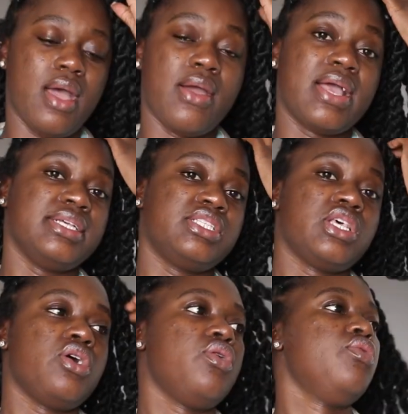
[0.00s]
All right,
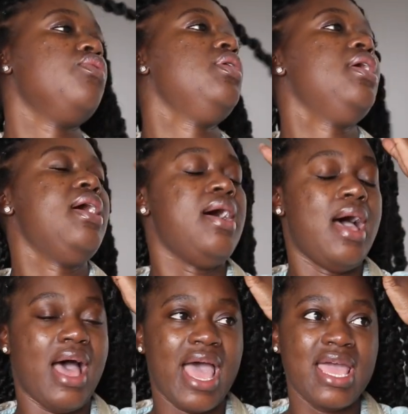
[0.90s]
so
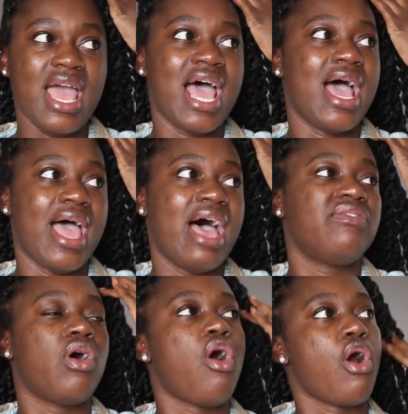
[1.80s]
I
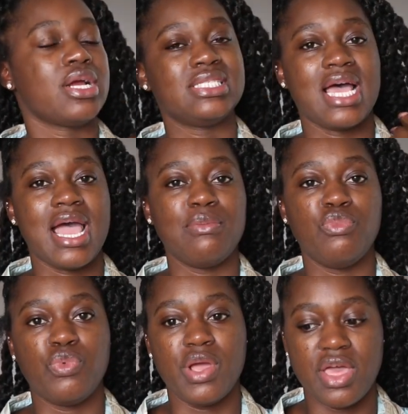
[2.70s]
have a hard
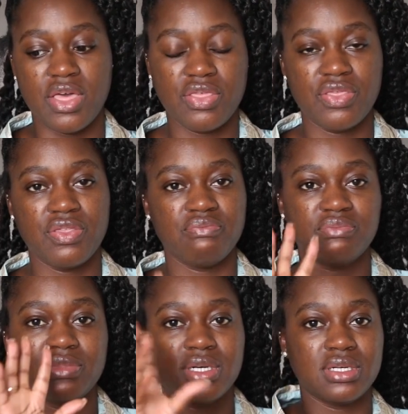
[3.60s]
time with
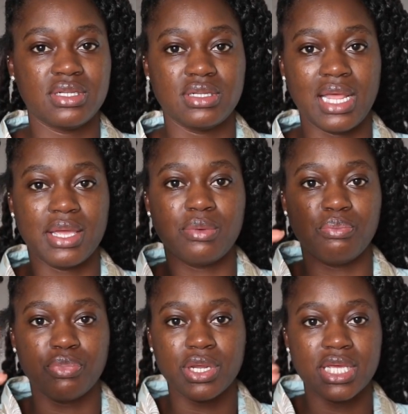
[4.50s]
like
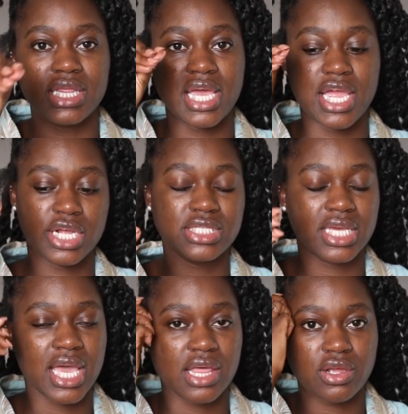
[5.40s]
bringing the hair
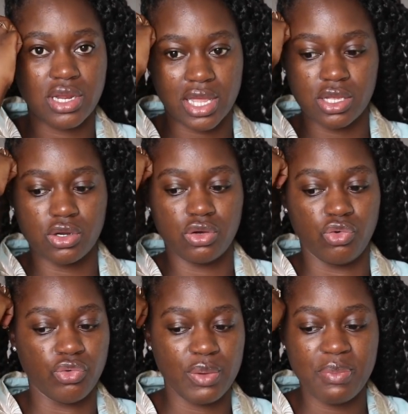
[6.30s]
together, like
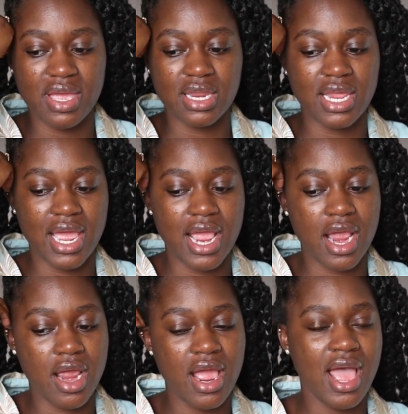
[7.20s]
gripping the
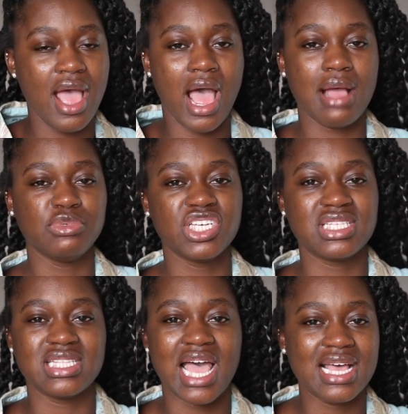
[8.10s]
hair. I'm
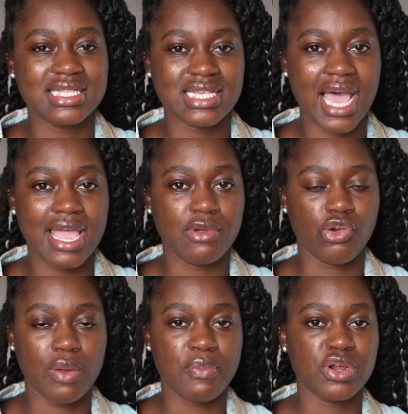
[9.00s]
just not a
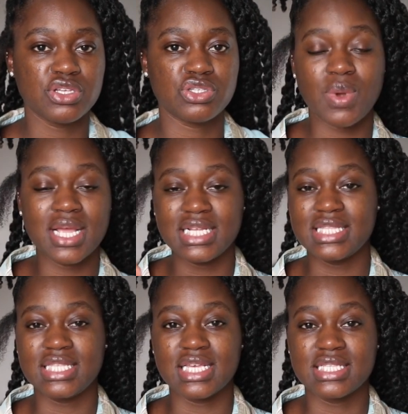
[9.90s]
tight gripper. That's why I
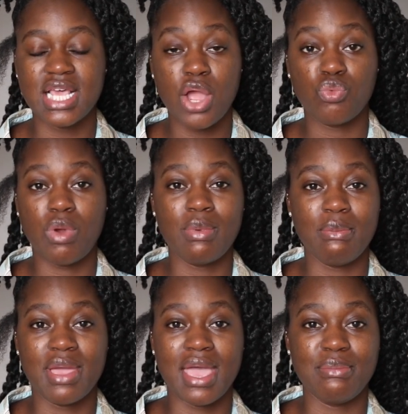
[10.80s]
need this
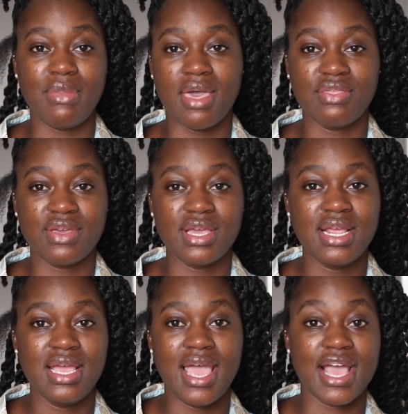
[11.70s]
rubber band
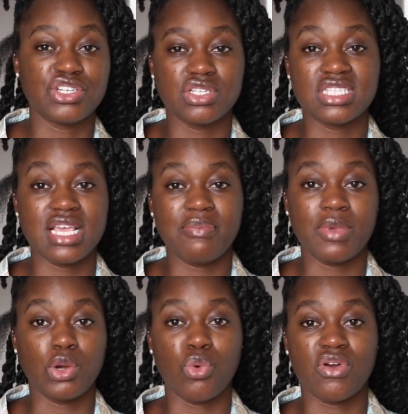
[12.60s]
method extra
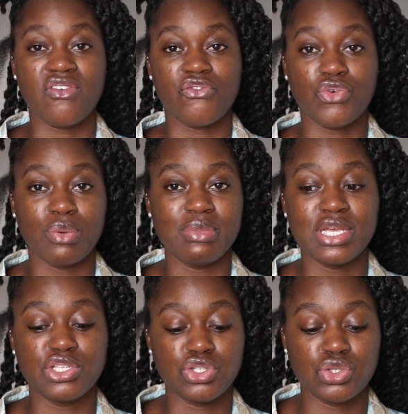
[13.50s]
step in order for
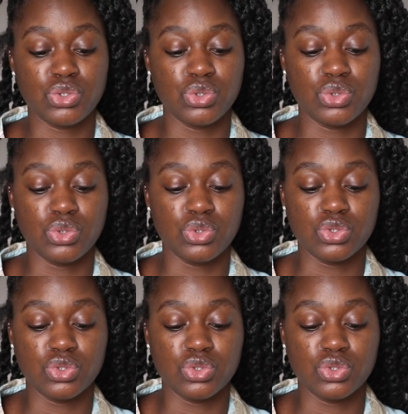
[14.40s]
me to